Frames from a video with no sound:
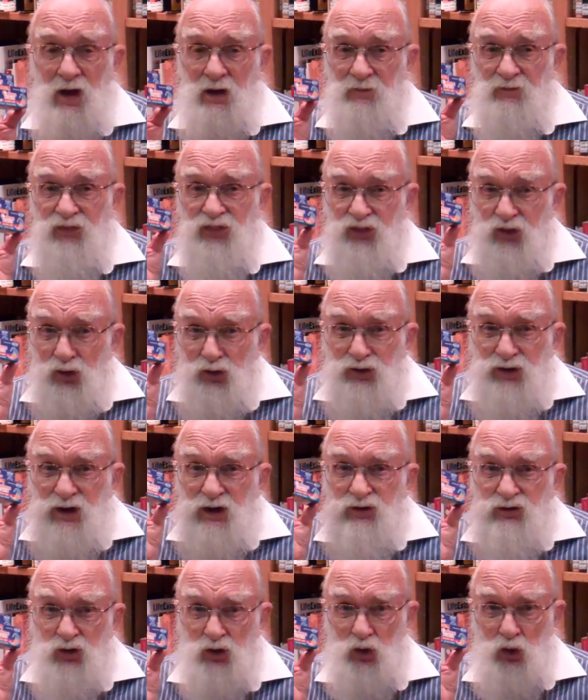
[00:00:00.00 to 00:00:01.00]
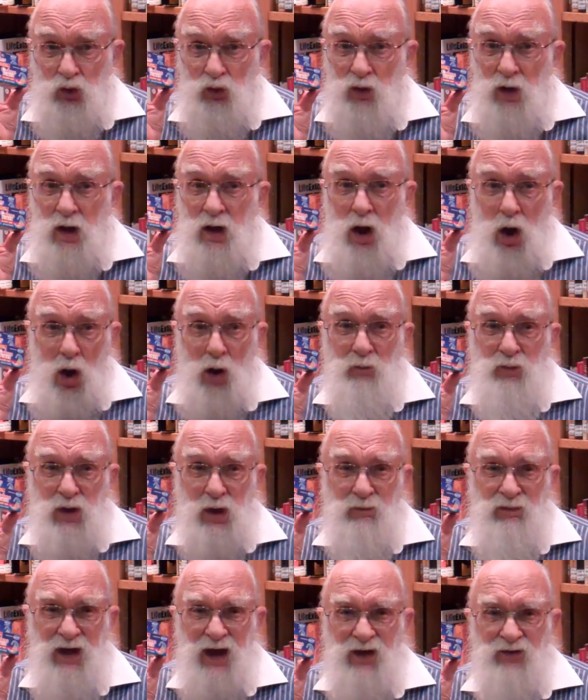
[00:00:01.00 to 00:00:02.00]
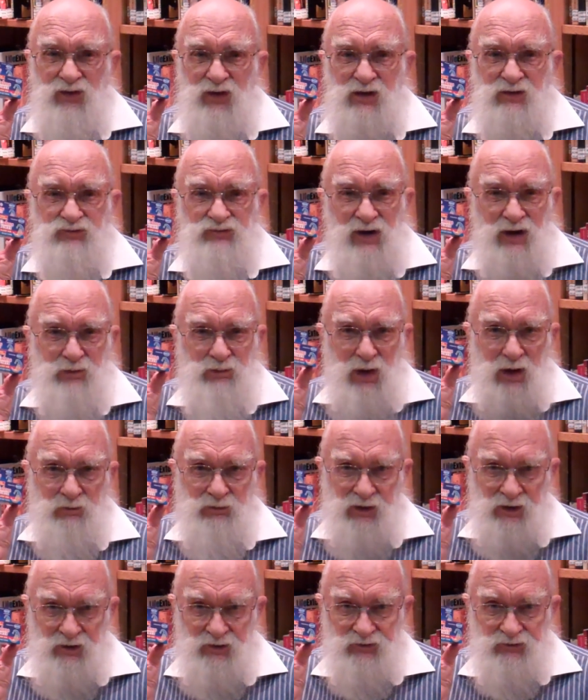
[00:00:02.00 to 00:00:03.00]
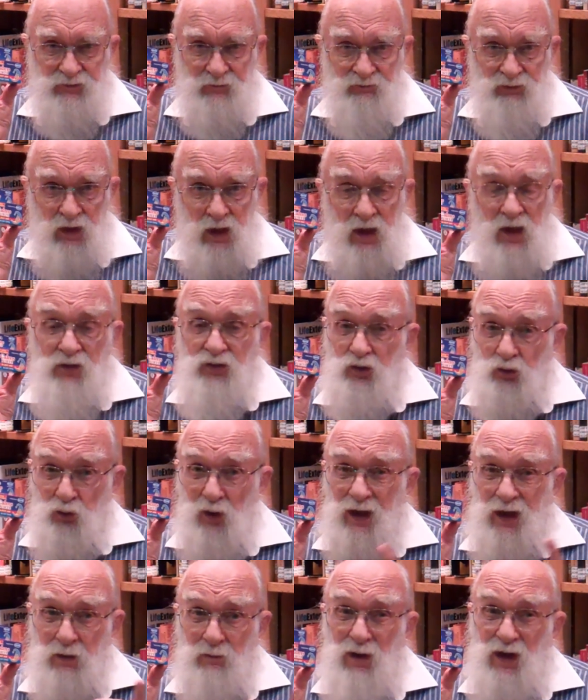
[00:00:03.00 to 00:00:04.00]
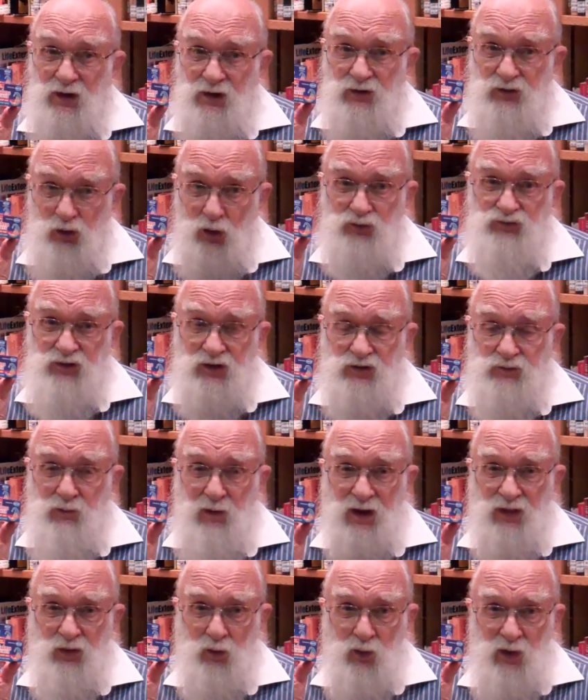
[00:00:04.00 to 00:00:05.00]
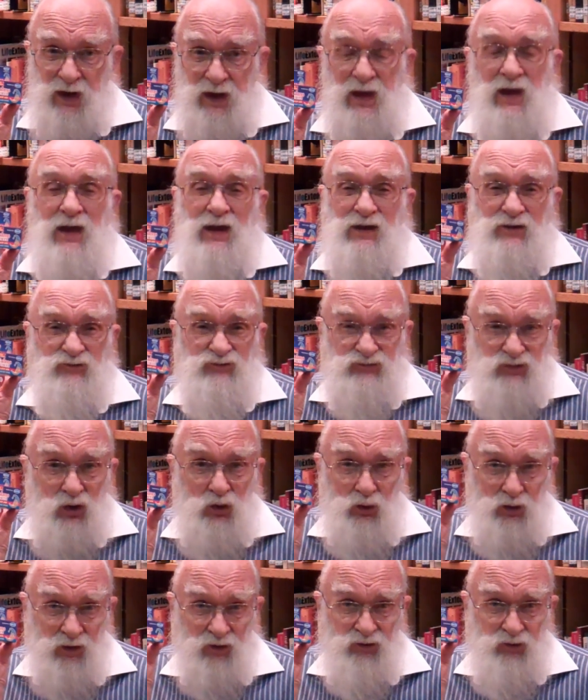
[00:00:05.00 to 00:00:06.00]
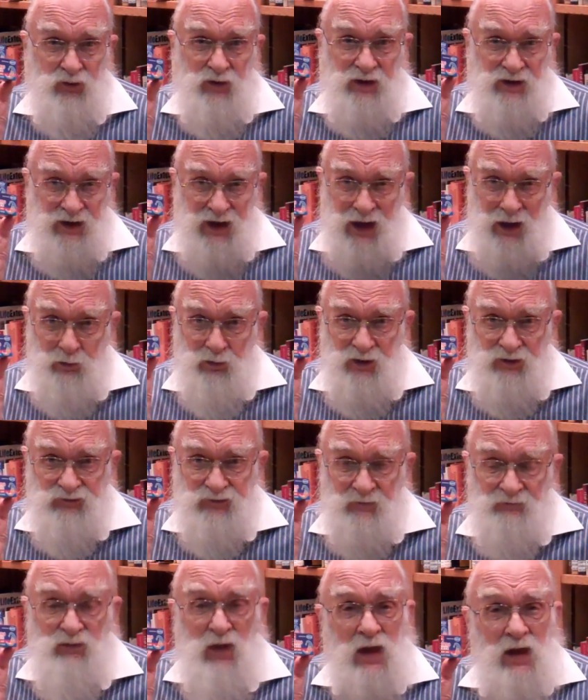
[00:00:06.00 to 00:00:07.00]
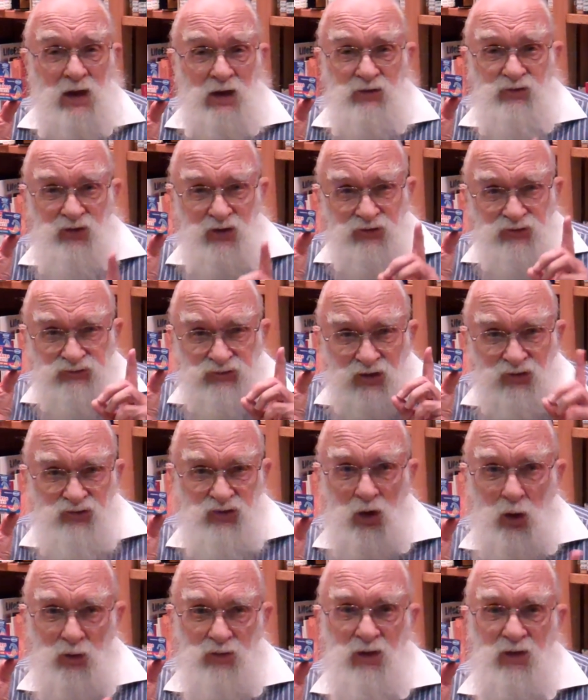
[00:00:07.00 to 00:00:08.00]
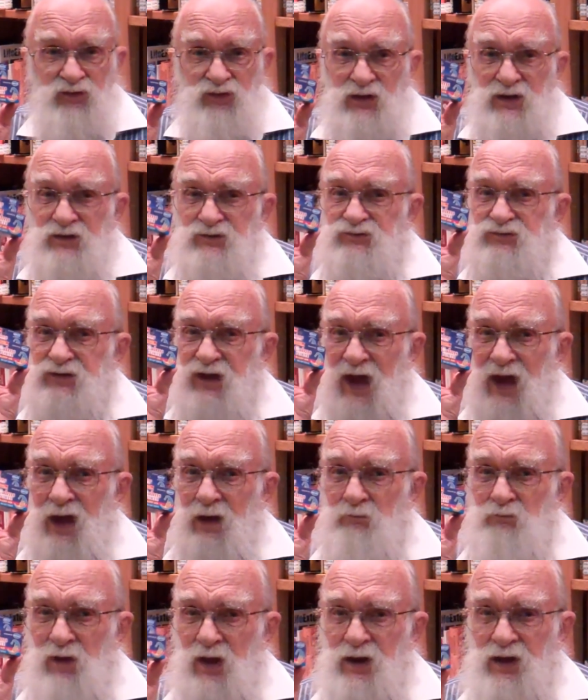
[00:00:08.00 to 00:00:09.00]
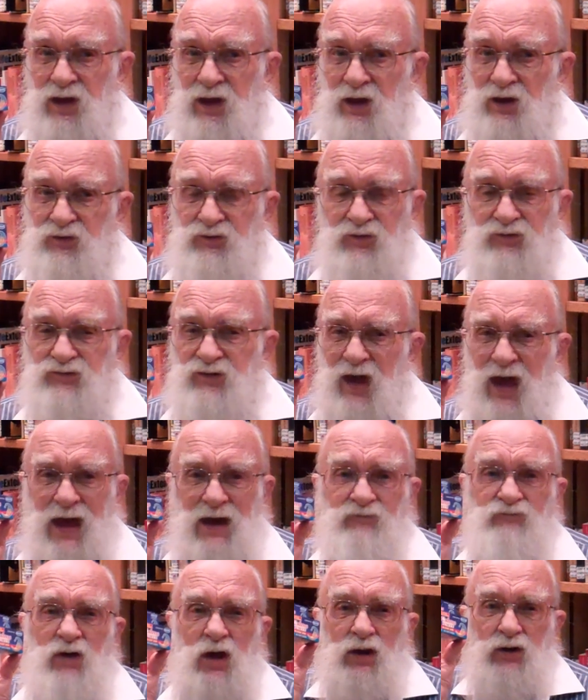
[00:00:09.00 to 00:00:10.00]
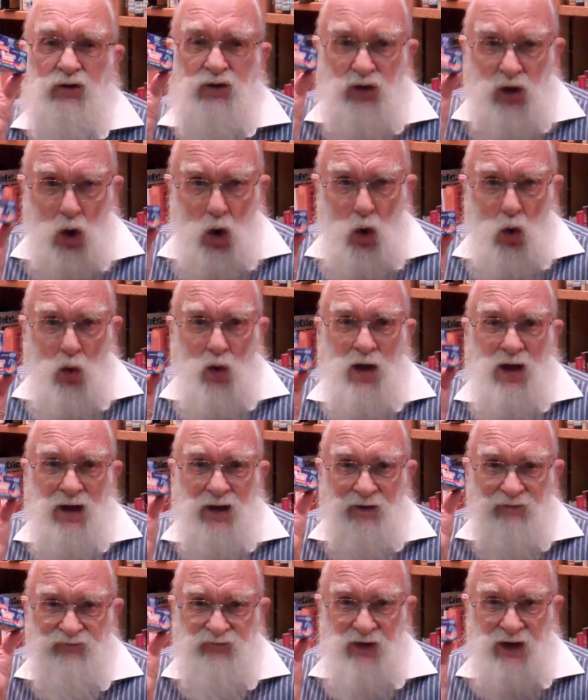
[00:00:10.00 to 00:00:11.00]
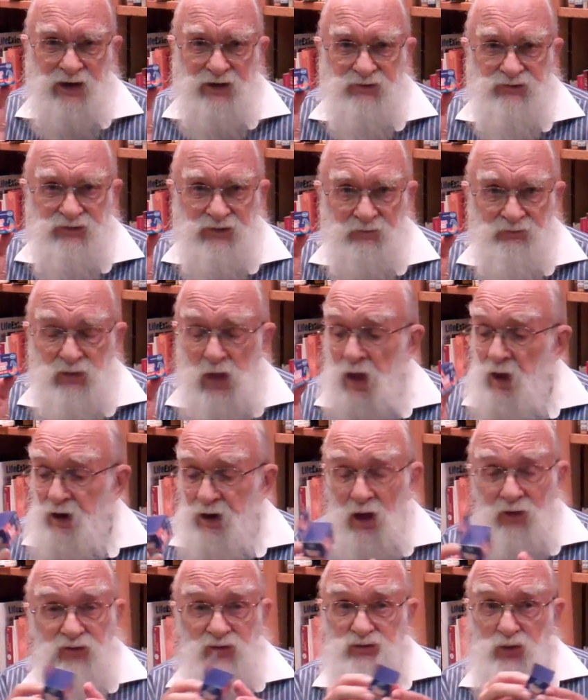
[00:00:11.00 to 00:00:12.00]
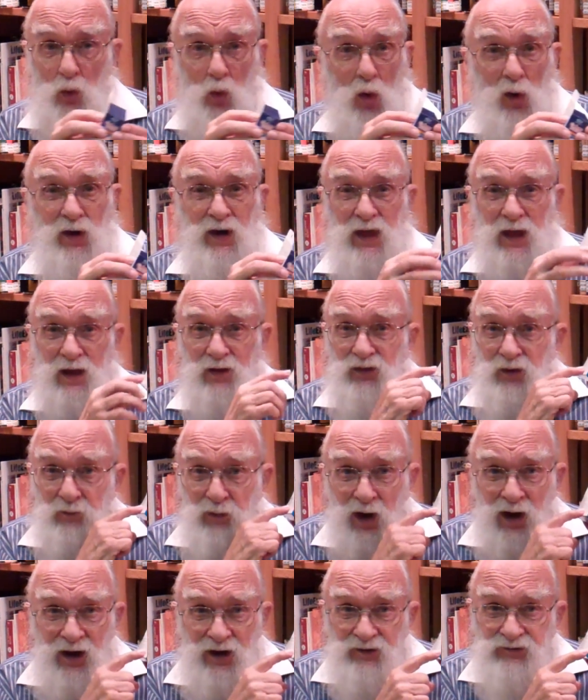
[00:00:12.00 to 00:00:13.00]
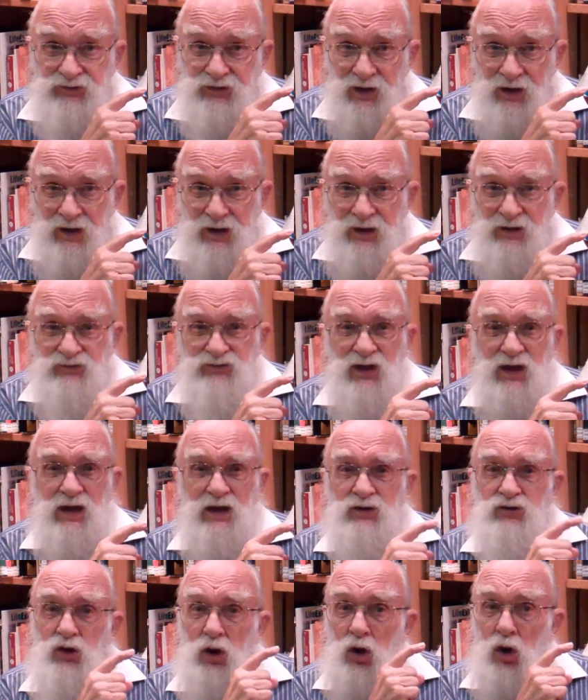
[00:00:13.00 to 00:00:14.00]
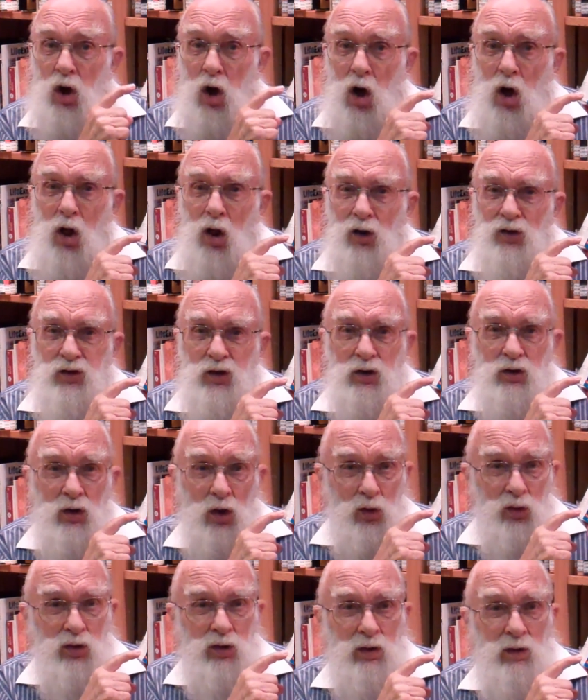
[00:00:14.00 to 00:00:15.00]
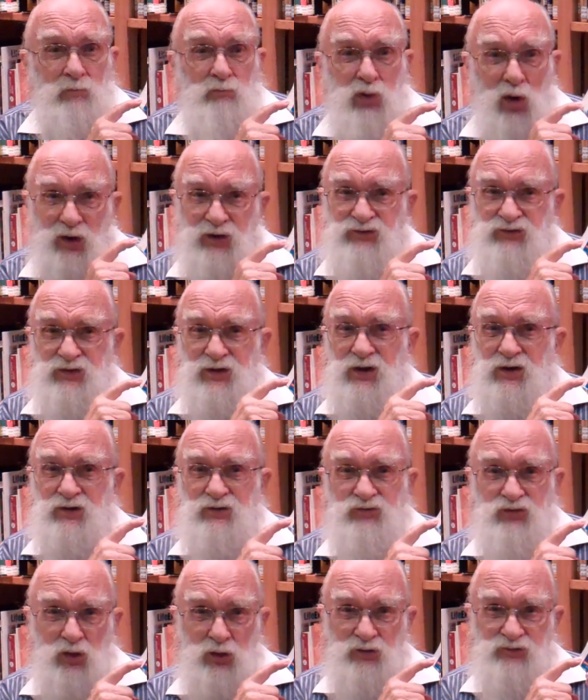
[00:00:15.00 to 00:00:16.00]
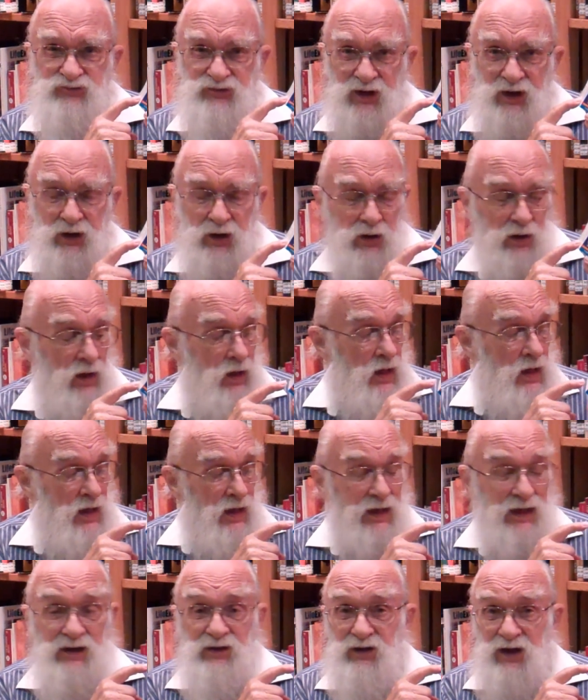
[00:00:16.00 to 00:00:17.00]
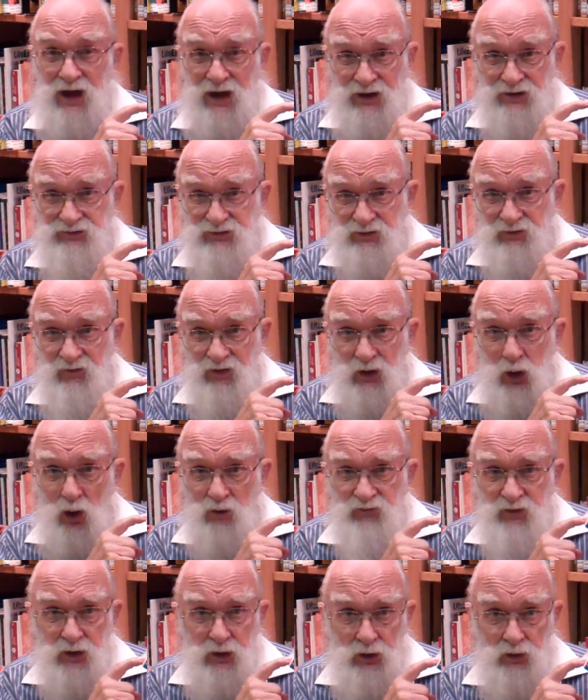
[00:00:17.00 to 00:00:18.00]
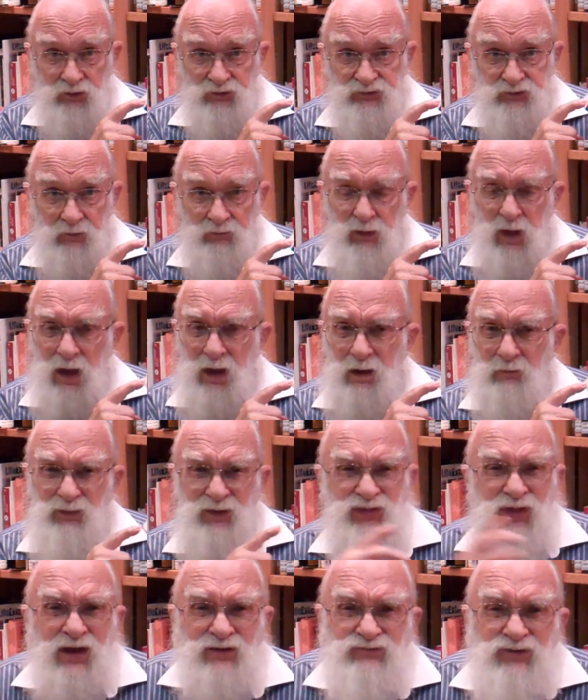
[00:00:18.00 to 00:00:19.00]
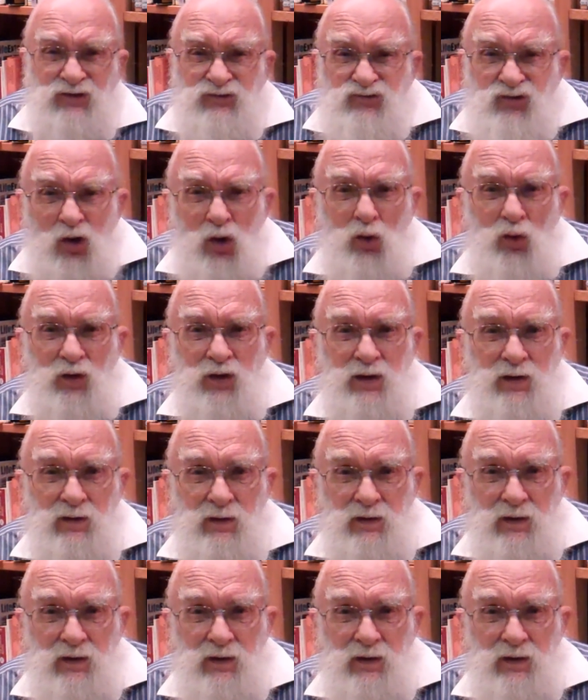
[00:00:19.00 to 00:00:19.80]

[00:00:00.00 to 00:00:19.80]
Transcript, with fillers: of 32 homeopathic sleeping pills. The recommended dosage, by the way, is 2 to 3 tablets, just to show that these scam medications have no effects. Now, there's a warning on the box saying to call your local poison control center in case of an overdose. But that's a joke.